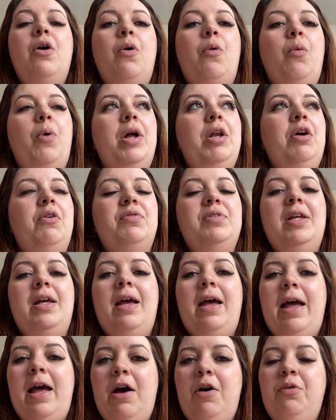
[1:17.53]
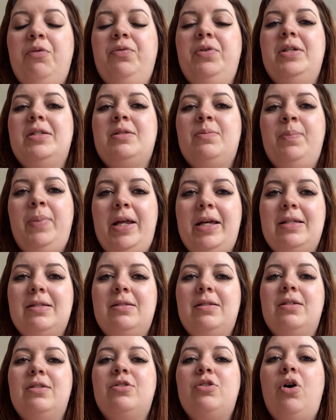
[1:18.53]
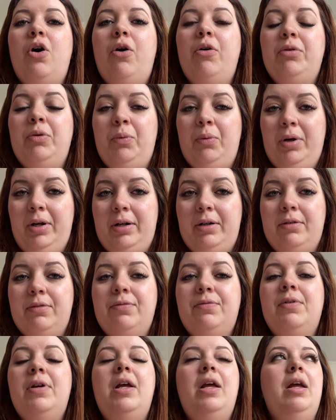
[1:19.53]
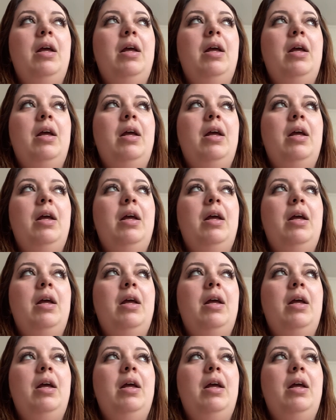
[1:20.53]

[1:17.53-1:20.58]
one of the healthiest places on earth,